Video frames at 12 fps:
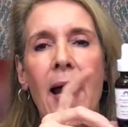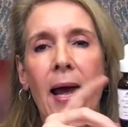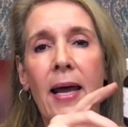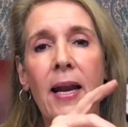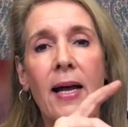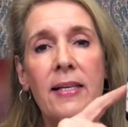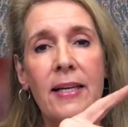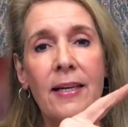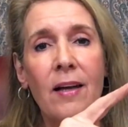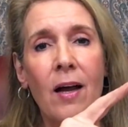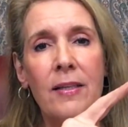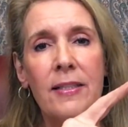And I did
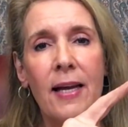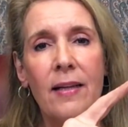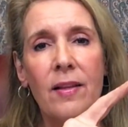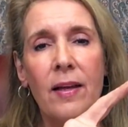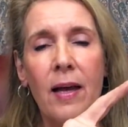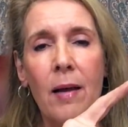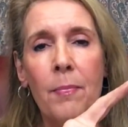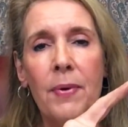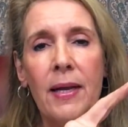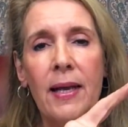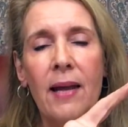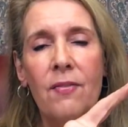contact the
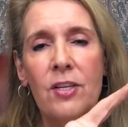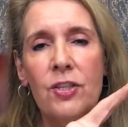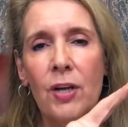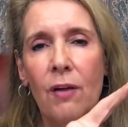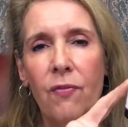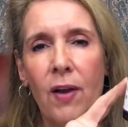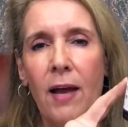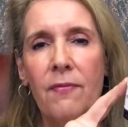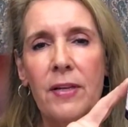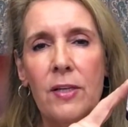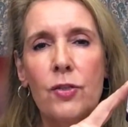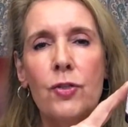company, and the shelf life
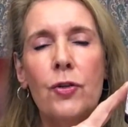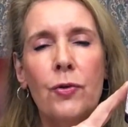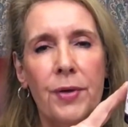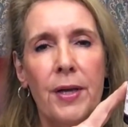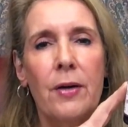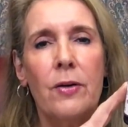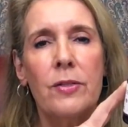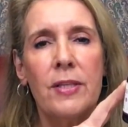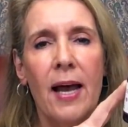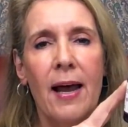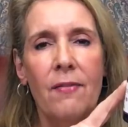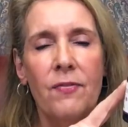is 2 years
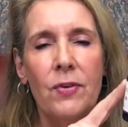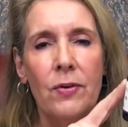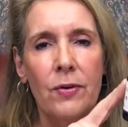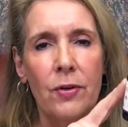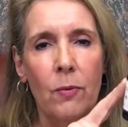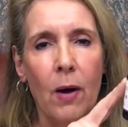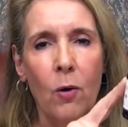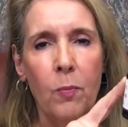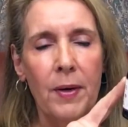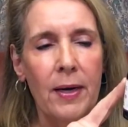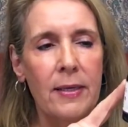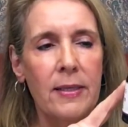after you
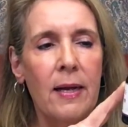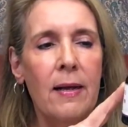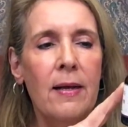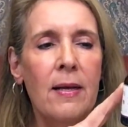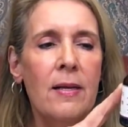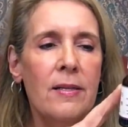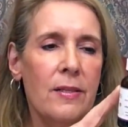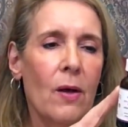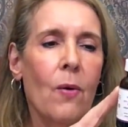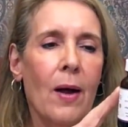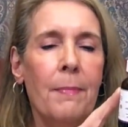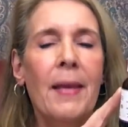open it.
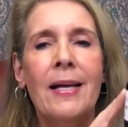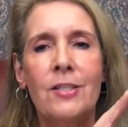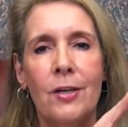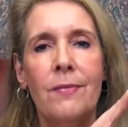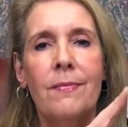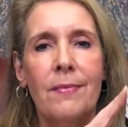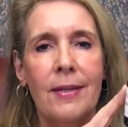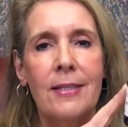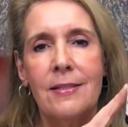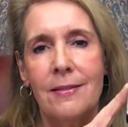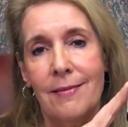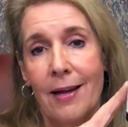So I imagine
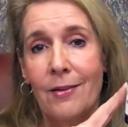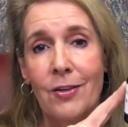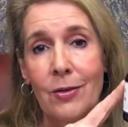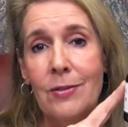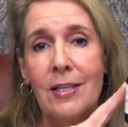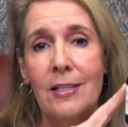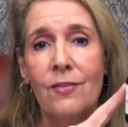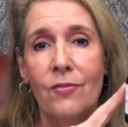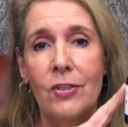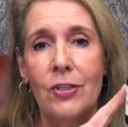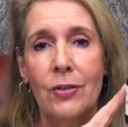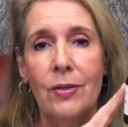this, I'll use this for
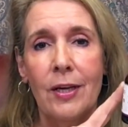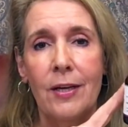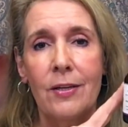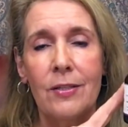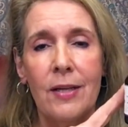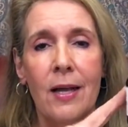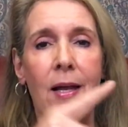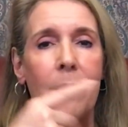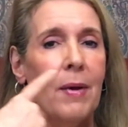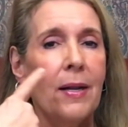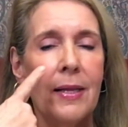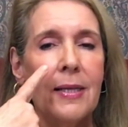2 years.
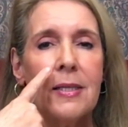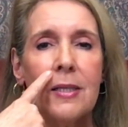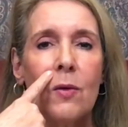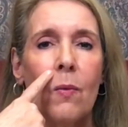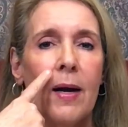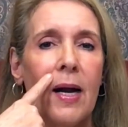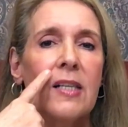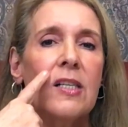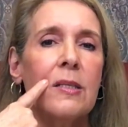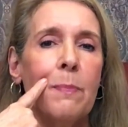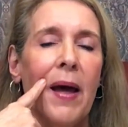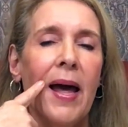But this is the one I
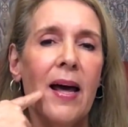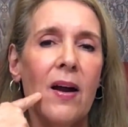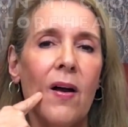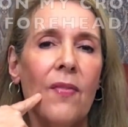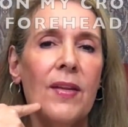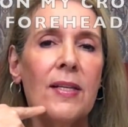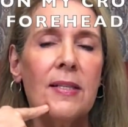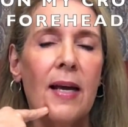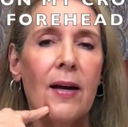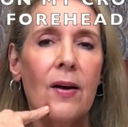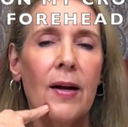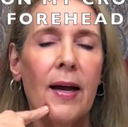just pat on this
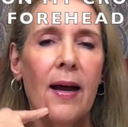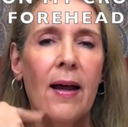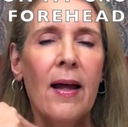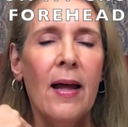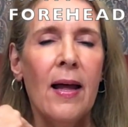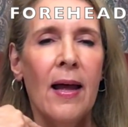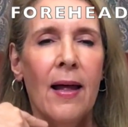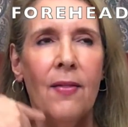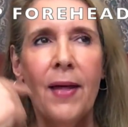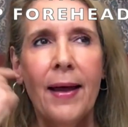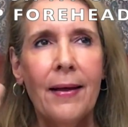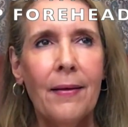area.
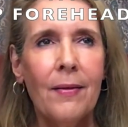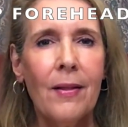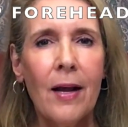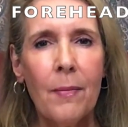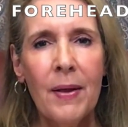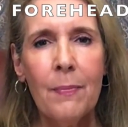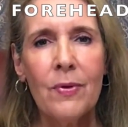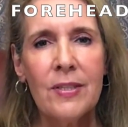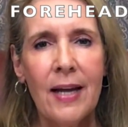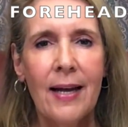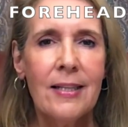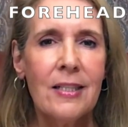A lot of people
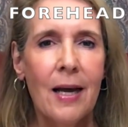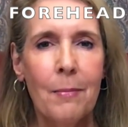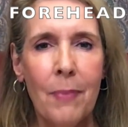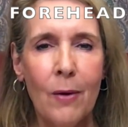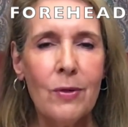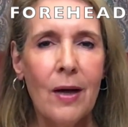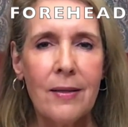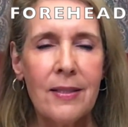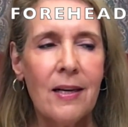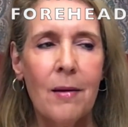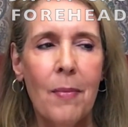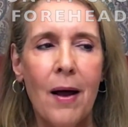say it's like Botox
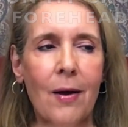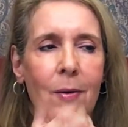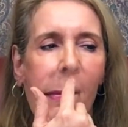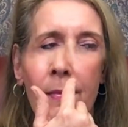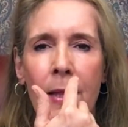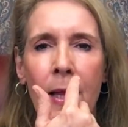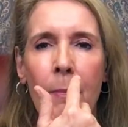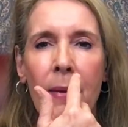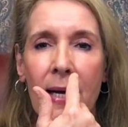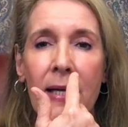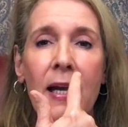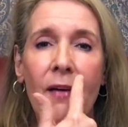in a bottle, but
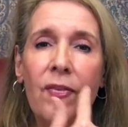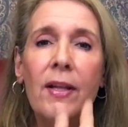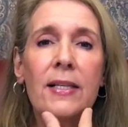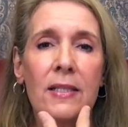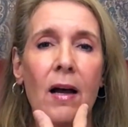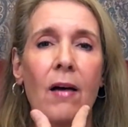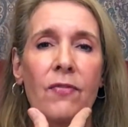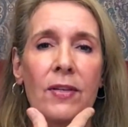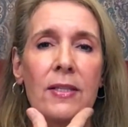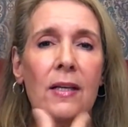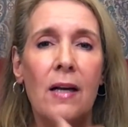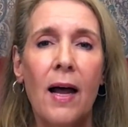it definitely
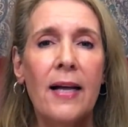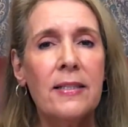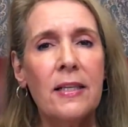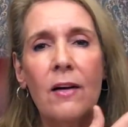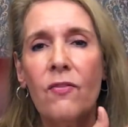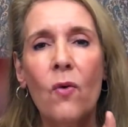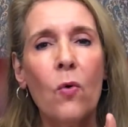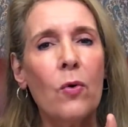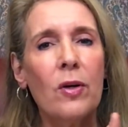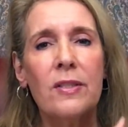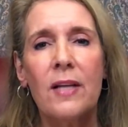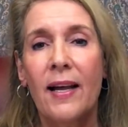softens the lines. And of
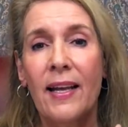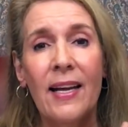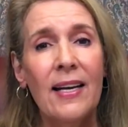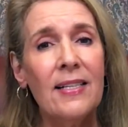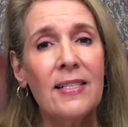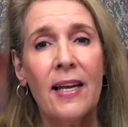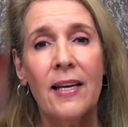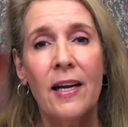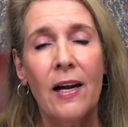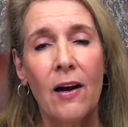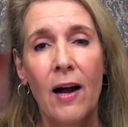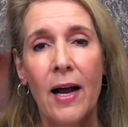course, like any
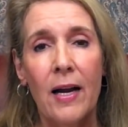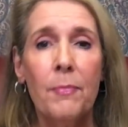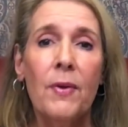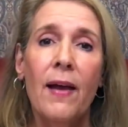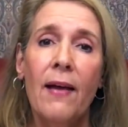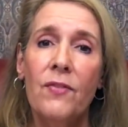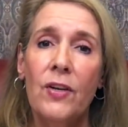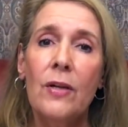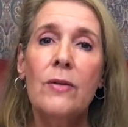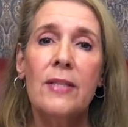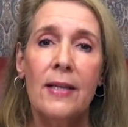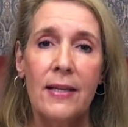skincare item, you have to
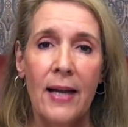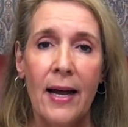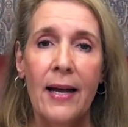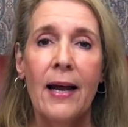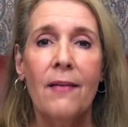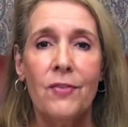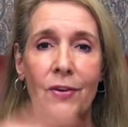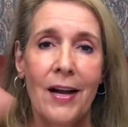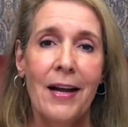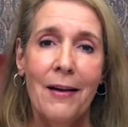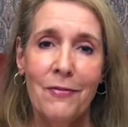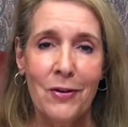use it day after
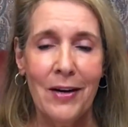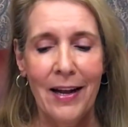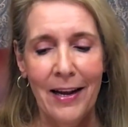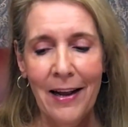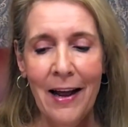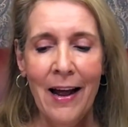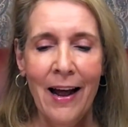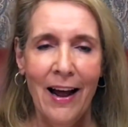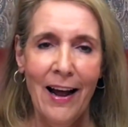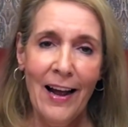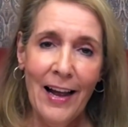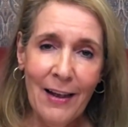day after day.
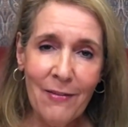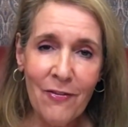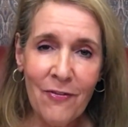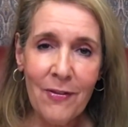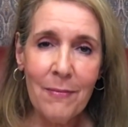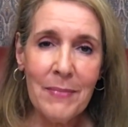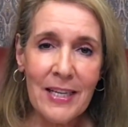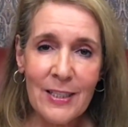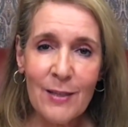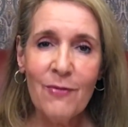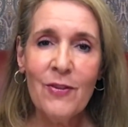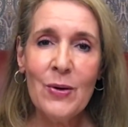I have
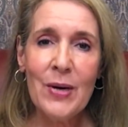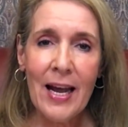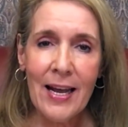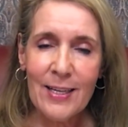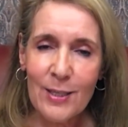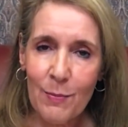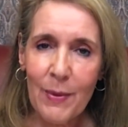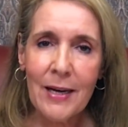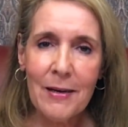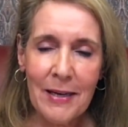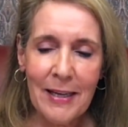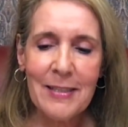missed a few days, but
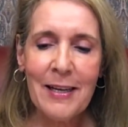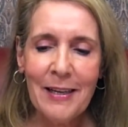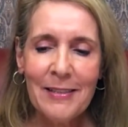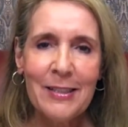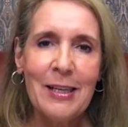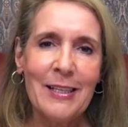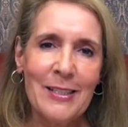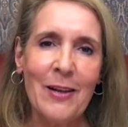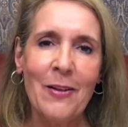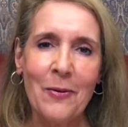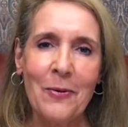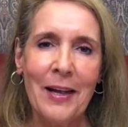it's
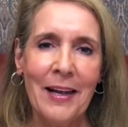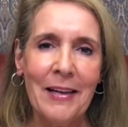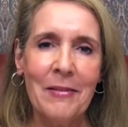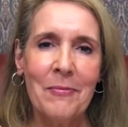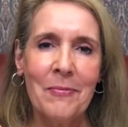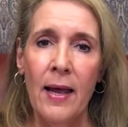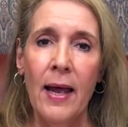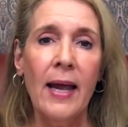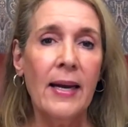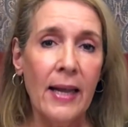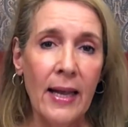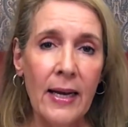all okay.
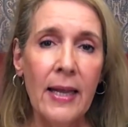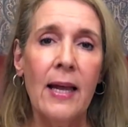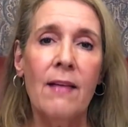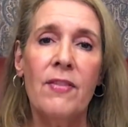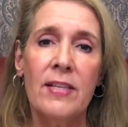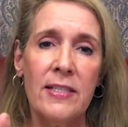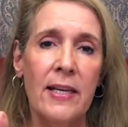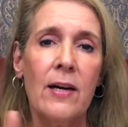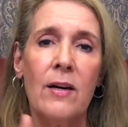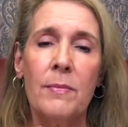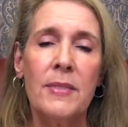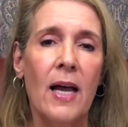And any of the
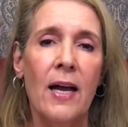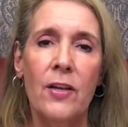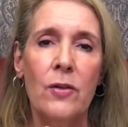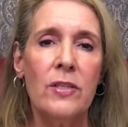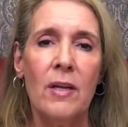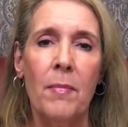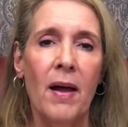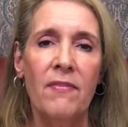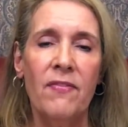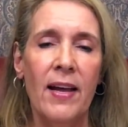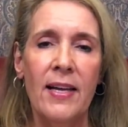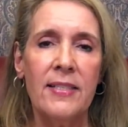serums I use on my
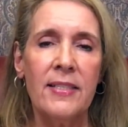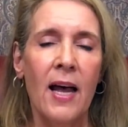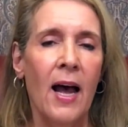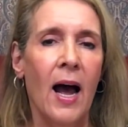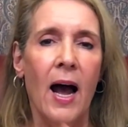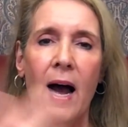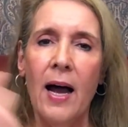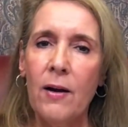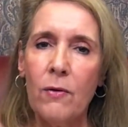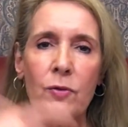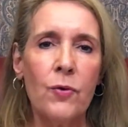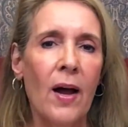face, I
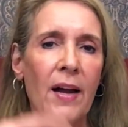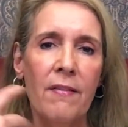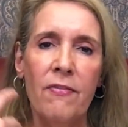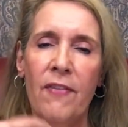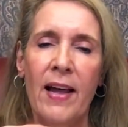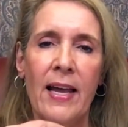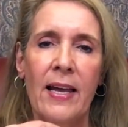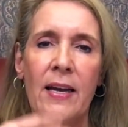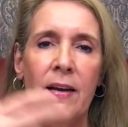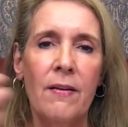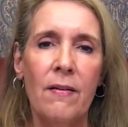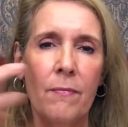don't try to
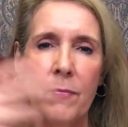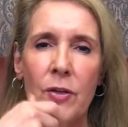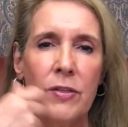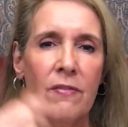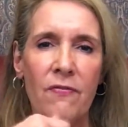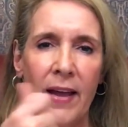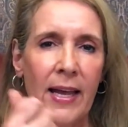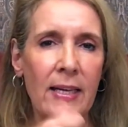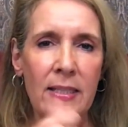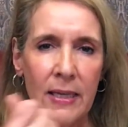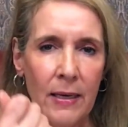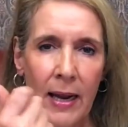use a
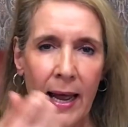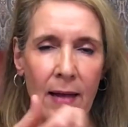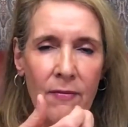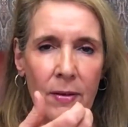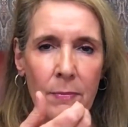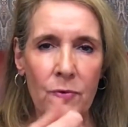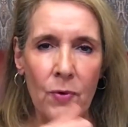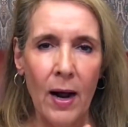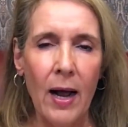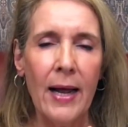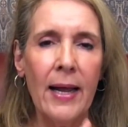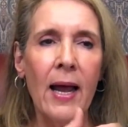fan to have them
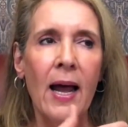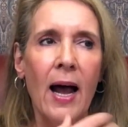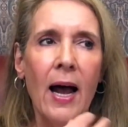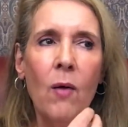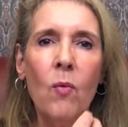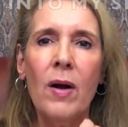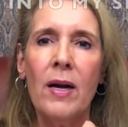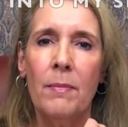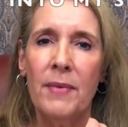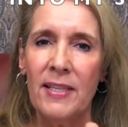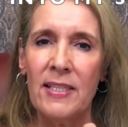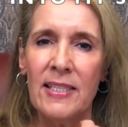dry. I want them
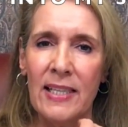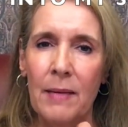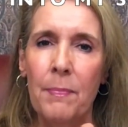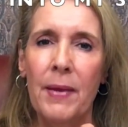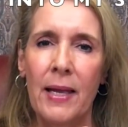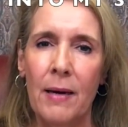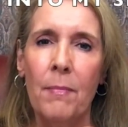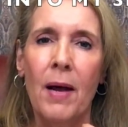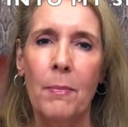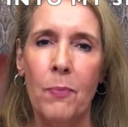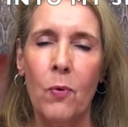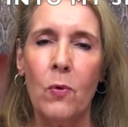to seep in
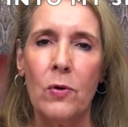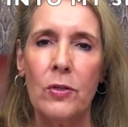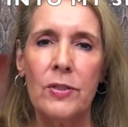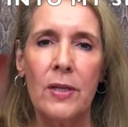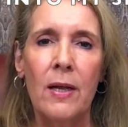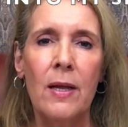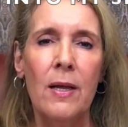my pores.